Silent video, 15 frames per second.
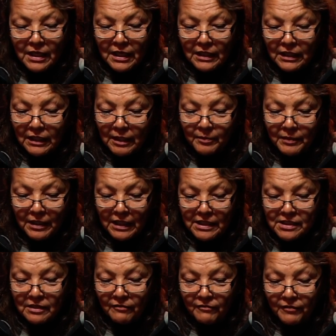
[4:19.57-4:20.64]
It
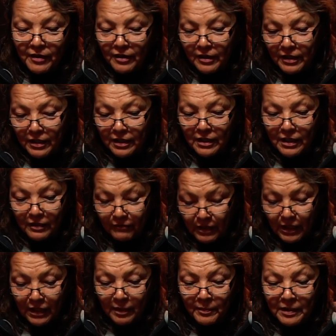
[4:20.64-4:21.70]
eliminates
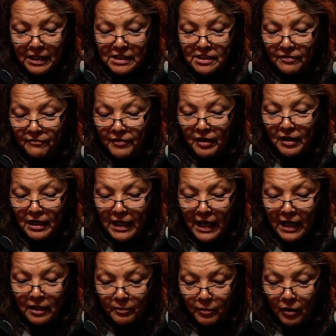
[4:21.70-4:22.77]
the very
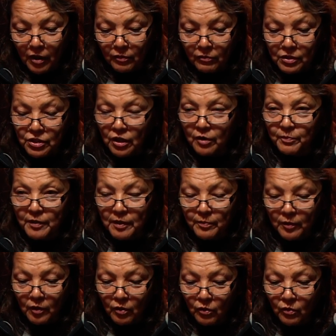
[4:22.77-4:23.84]
land upon which our
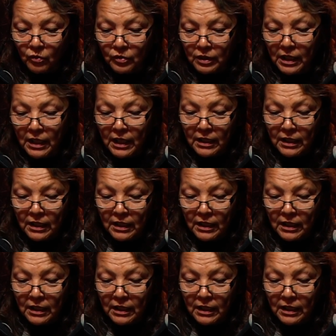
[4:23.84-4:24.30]
people hold